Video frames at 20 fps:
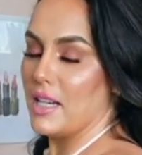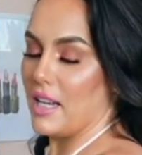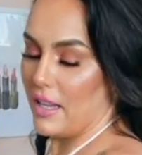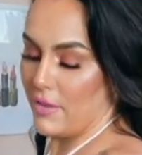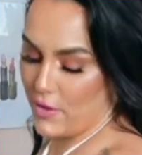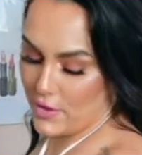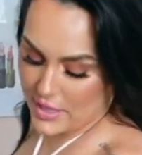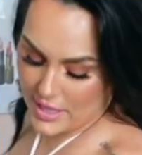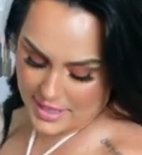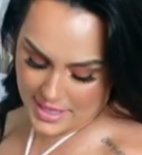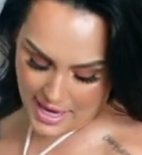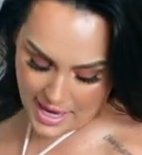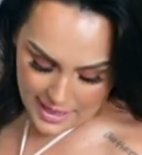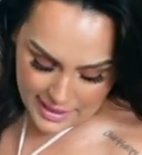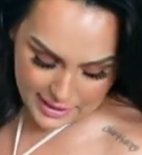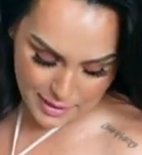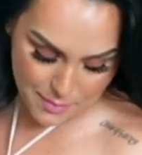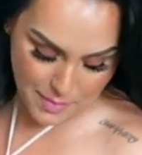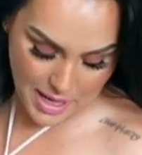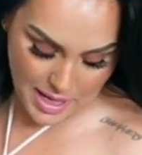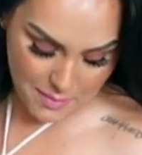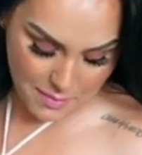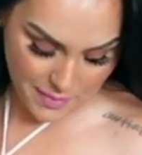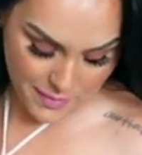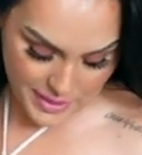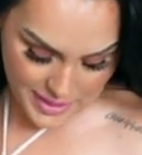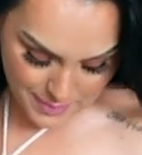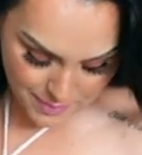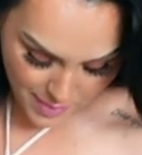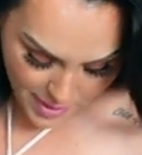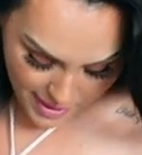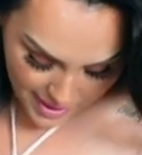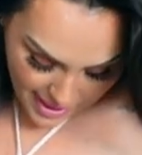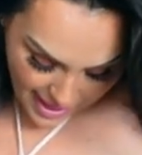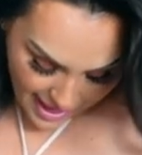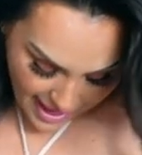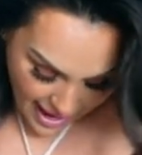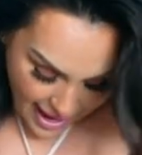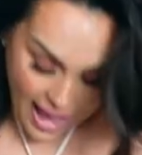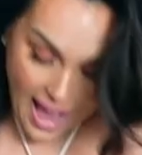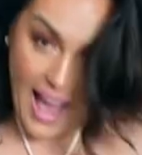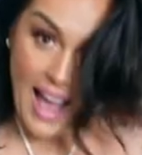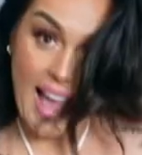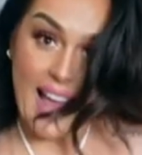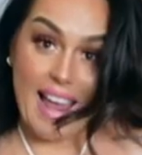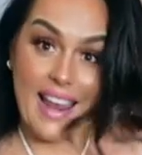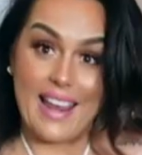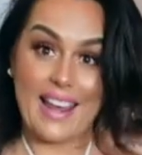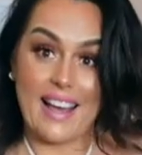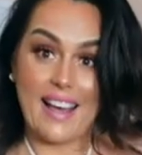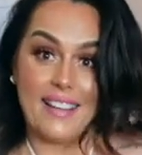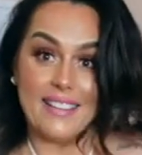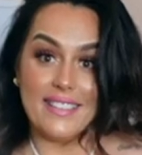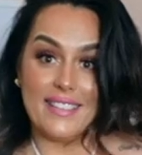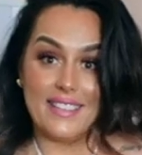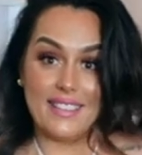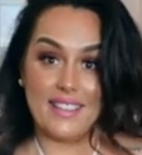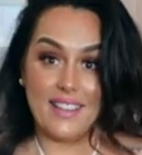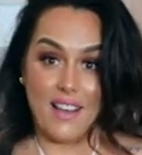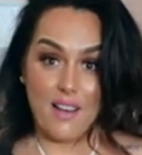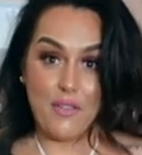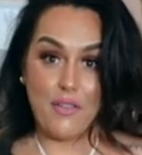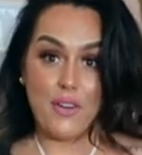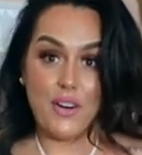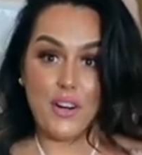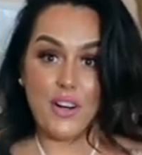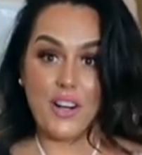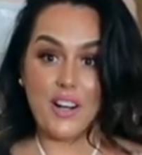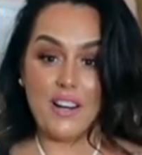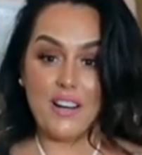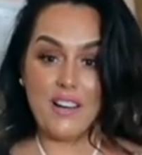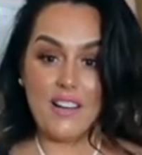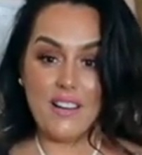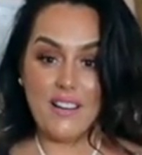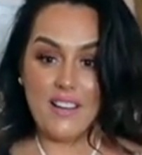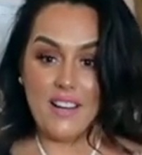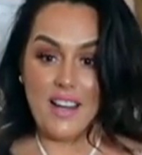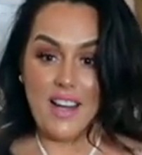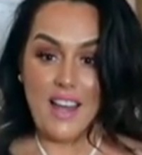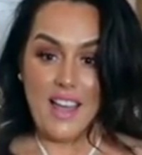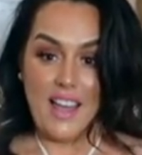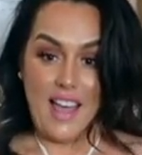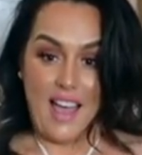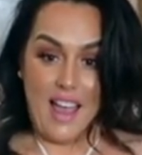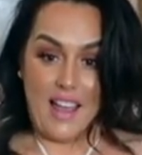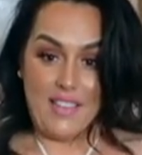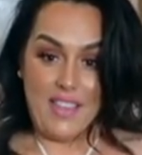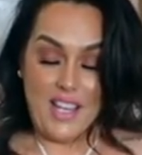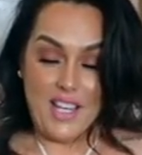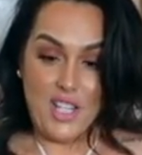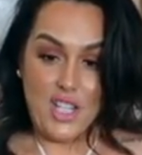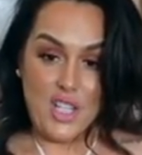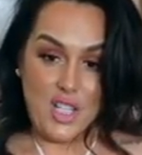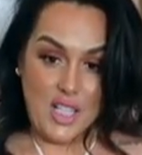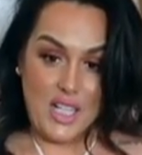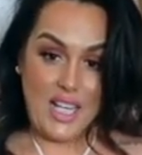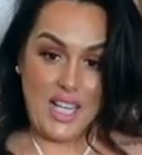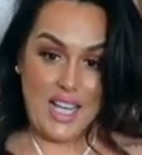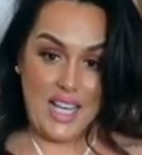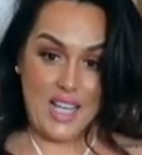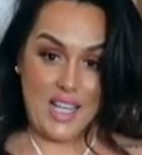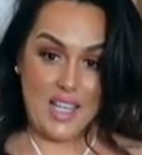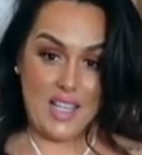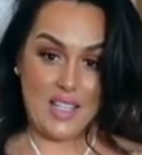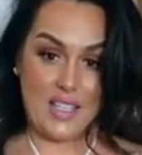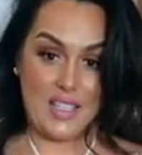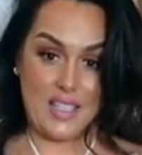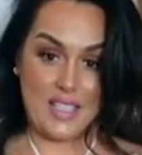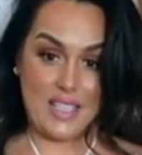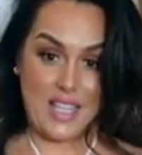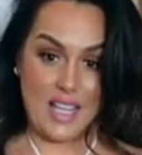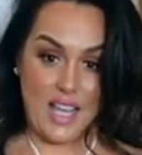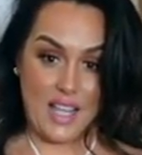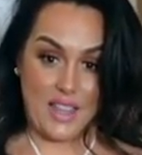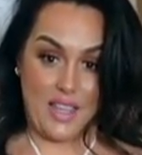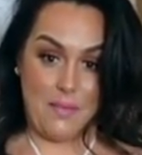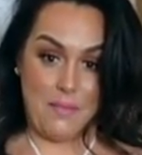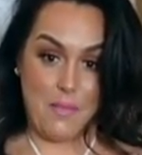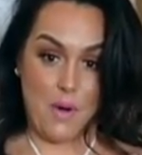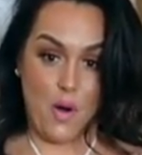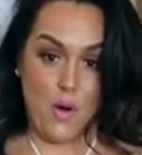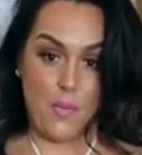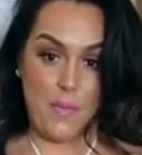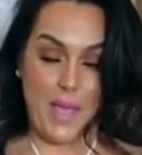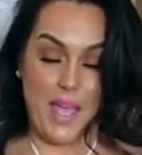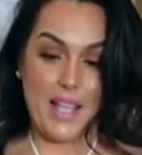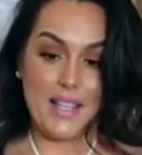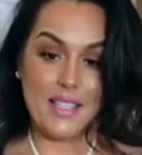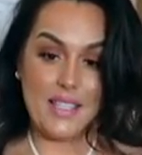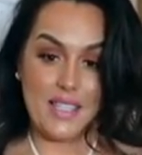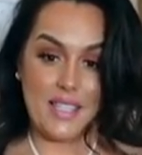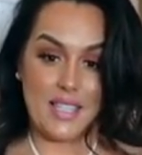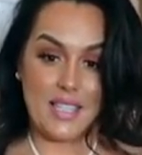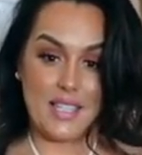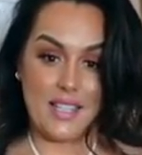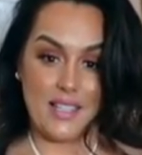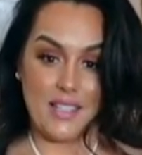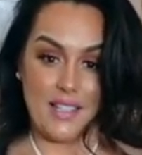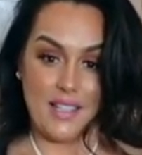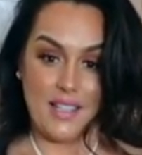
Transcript: There's a tag at the bottom of this, but I love her. I think she is the moment.